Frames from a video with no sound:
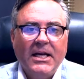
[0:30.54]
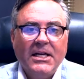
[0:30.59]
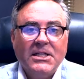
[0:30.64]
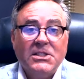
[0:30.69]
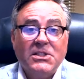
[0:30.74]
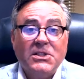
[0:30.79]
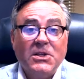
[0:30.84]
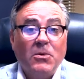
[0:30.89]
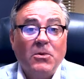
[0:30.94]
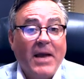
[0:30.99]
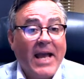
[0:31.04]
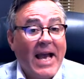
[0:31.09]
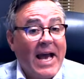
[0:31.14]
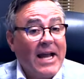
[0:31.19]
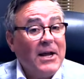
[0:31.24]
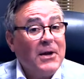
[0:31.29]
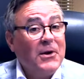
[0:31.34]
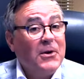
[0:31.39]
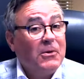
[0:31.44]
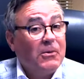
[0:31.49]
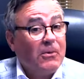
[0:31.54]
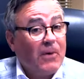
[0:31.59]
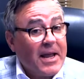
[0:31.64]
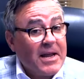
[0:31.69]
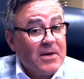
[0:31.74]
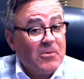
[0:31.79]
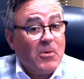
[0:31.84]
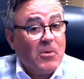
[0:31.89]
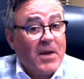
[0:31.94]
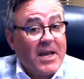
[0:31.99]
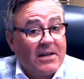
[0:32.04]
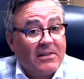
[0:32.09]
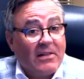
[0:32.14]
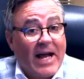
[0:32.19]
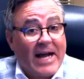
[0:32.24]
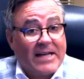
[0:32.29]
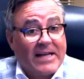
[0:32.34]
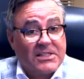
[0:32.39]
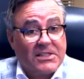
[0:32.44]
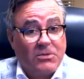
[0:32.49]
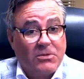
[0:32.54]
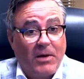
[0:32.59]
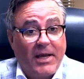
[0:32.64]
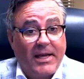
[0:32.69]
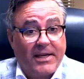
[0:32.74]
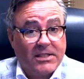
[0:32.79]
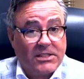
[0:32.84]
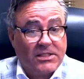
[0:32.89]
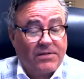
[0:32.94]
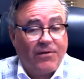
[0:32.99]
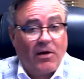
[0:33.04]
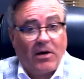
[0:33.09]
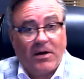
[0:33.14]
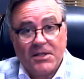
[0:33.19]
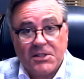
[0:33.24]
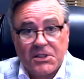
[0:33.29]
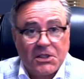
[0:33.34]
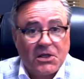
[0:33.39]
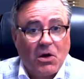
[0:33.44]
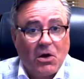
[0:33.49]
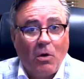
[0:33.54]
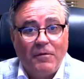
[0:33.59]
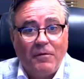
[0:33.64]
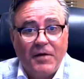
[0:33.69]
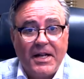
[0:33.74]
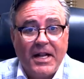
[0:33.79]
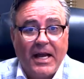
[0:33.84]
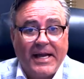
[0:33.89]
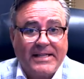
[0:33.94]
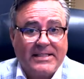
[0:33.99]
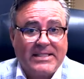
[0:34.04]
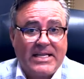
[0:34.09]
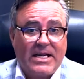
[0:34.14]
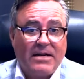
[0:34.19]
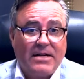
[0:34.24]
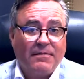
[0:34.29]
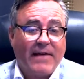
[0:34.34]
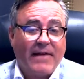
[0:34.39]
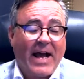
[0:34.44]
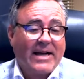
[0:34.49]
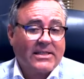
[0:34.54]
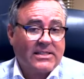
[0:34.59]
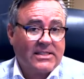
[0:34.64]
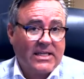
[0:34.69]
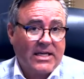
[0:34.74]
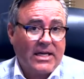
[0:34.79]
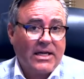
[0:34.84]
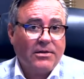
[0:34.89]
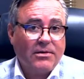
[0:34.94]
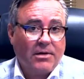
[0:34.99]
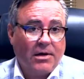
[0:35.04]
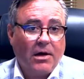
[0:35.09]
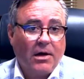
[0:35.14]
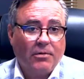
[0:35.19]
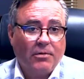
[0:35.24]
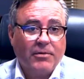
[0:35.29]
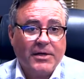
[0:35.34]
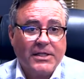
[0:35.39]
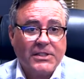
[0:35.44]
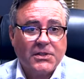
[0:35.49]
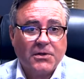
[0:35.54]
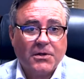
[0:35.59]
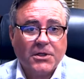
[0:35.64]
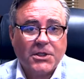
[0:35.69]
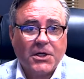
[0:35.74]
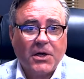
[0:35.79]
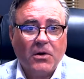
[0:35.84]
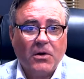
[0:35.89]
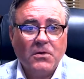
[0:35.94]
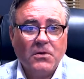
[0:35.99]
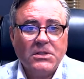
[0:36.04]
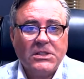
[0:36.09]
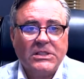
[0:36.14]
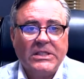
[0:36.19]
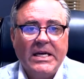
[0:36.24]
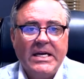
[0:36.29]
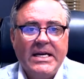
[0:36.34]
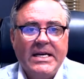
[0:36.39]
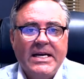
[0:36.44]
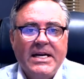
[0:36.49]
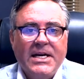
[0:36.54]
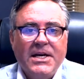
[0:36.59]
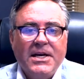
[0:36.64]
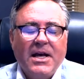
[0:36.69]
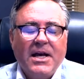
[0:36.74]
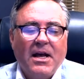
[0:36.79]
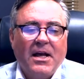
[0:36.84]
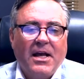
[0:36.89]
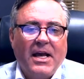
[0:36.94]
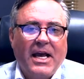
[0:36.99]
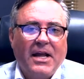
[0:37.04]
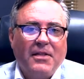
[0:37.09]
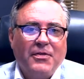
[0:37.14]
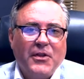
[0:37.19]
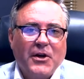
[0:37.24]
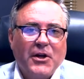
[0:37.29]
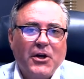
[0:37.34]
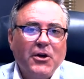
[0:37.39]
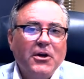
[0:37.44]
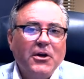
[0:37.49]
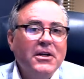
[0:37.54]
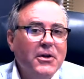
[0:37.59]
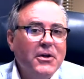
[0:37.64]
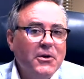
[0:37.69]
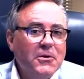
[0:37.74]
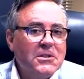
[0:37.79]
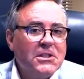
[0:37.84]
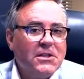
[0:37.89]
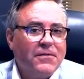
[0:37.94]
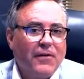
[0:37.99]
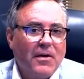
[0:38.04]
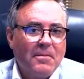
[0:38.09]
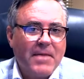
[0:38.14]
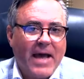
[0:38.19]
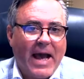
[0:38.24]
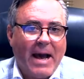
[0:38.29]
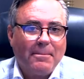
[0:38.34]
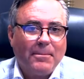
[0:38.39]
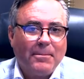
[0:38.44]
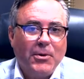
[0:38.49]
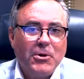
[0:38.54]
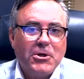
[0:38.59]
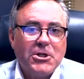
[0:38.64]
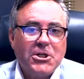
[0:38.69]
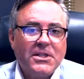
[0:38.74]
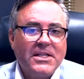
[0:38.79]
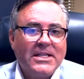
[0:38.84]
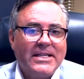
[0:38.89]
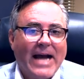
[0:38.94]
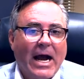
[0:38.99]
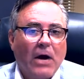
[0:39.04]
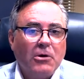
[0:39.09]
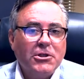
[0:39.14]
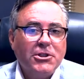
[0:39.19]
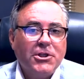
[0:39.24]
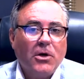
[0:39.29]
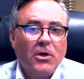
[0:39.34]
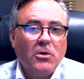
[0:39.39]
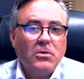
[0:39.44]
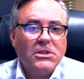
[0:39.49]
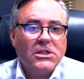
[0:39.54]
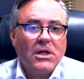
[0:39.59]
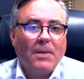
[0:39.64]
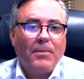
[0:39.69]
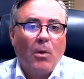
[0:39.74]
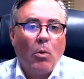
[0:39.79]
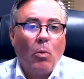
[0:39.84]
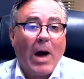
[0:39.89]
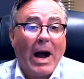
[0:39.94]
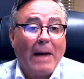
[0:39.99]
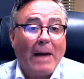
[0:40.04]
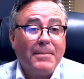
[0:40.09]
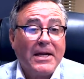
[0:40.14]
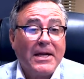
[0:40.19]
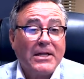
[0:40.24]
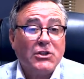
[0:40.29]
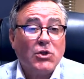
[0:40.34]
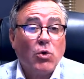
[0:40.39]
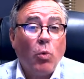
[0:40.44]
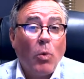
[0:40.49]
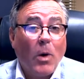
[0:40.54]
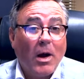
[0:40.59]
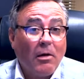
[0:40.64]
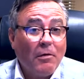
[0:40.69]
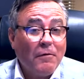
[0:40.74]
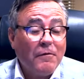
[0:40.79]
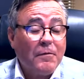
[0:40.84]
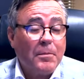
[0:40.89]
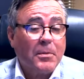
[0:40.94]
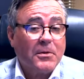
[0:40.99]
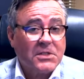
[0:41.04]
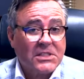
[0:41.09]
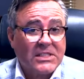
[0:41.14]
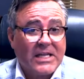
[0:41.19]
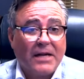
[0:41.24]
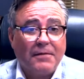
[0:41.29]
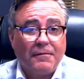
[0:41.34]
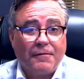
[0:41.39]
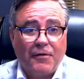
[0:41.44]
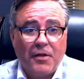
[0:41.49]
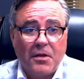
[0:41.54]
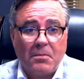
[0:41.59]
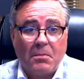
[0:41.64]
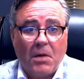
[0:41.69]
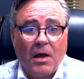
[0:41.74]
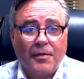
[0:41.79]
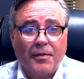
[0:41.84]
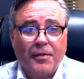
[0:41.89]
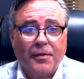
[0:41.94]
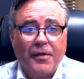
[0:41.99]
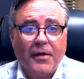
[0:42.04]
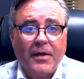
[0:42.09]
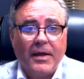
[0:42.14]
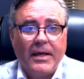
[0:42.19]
So we had a great week last week as far as COVID-19 vaccine research goes. And the good news from that pushed the Dow Jones up a whopping 12% for the month.